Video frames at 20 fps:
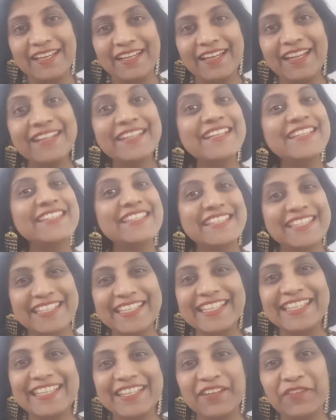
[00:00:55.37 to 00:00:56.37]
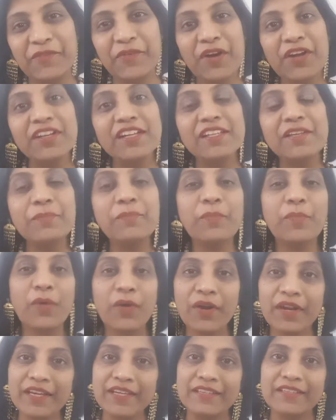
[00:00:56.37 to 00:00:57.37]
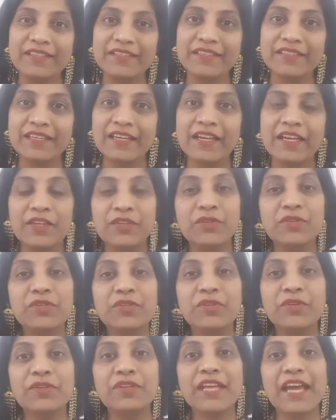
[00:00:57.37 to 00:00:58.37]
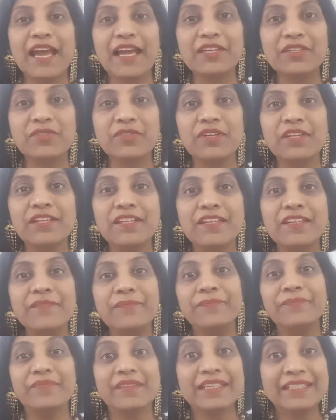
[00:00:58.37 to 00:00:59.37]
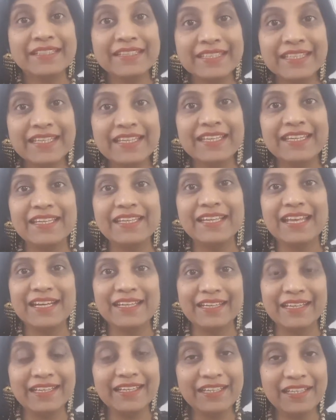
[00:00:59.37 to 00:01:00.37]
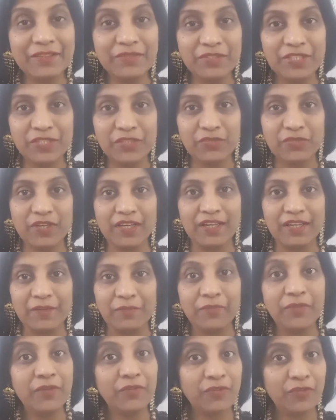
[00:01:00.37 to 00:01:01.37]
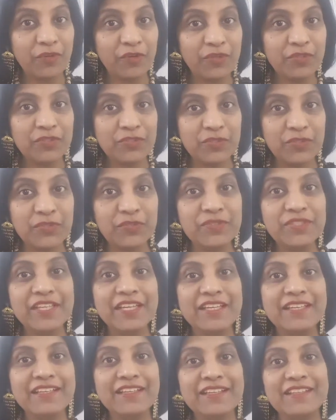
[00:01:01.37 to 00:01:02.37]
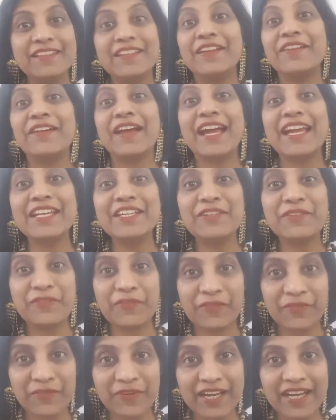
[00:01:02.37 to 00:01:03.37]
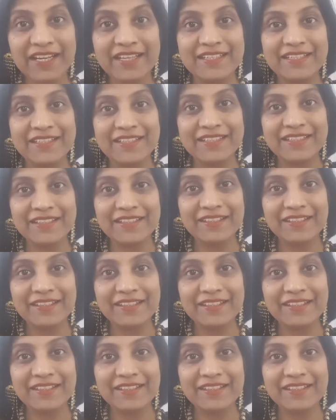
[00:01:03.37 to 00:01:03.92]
Let us see what are the points you should actually see in an individual before choosing the right friend.